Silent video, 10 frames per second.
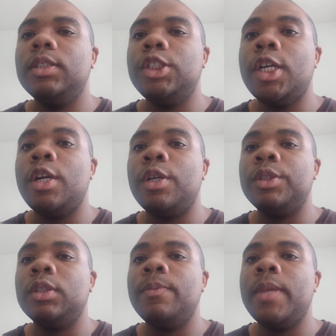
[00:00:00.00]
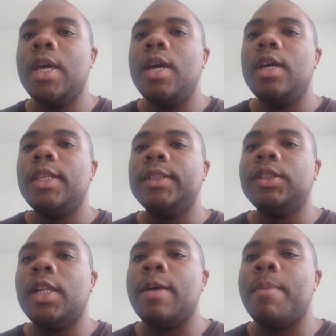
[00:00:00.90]
shares, they
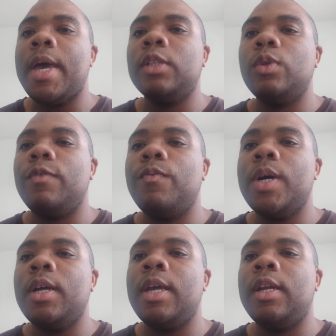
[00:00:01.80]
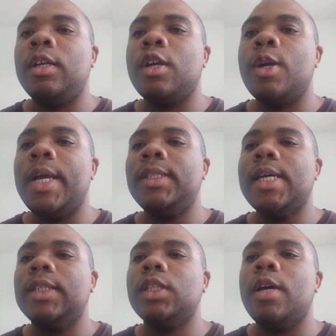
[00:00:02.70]
sell it back to the fund and incur a
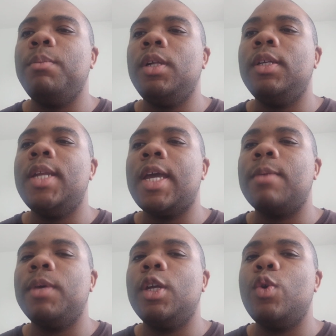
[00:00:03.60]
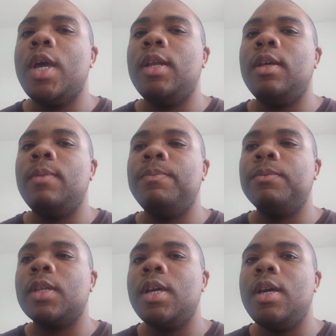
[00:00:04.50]
tax liability that can be created
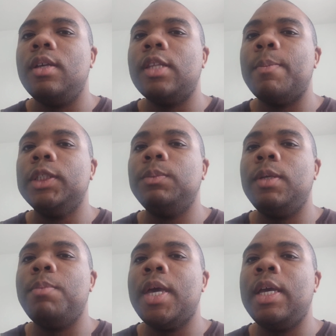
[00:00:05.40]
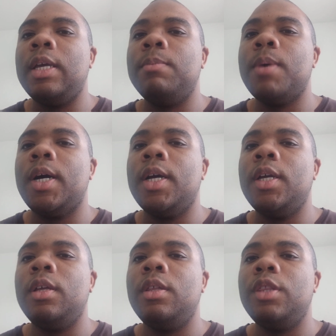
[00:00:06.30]
that must be paid
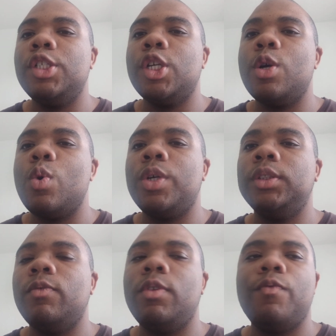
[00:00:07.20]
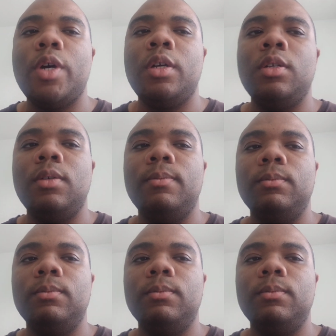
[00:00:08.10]
by the shareholders of the fund.